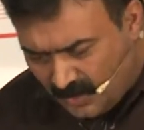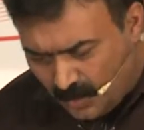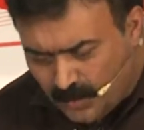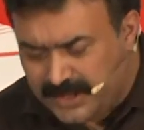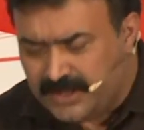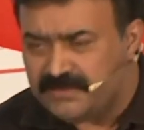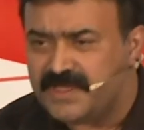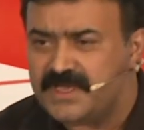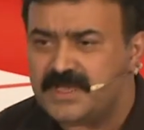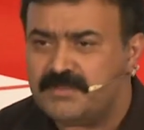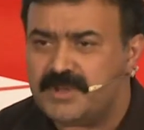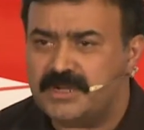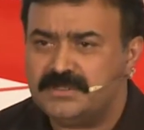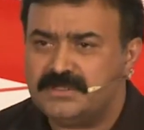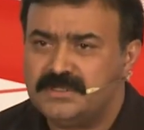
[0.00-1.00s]
when you think
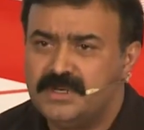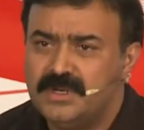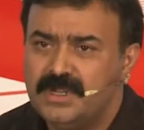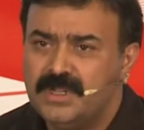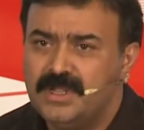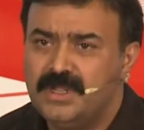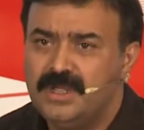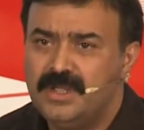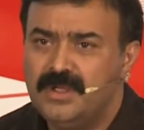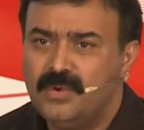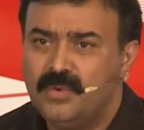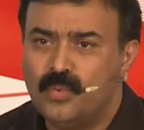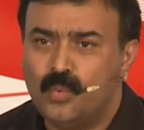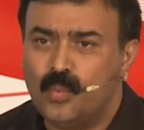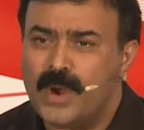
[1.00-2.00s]
about
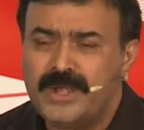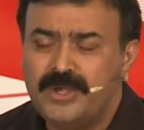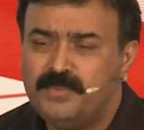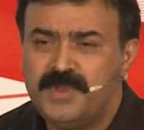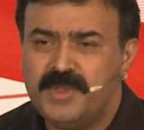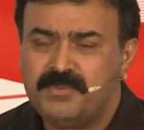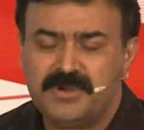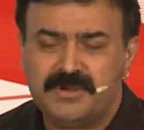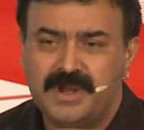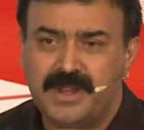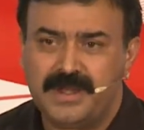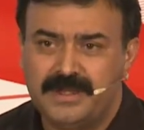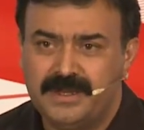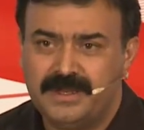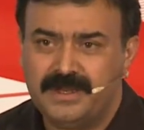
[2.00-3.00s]
why do people
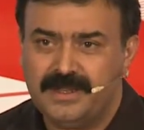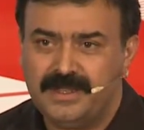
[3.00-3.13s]
write?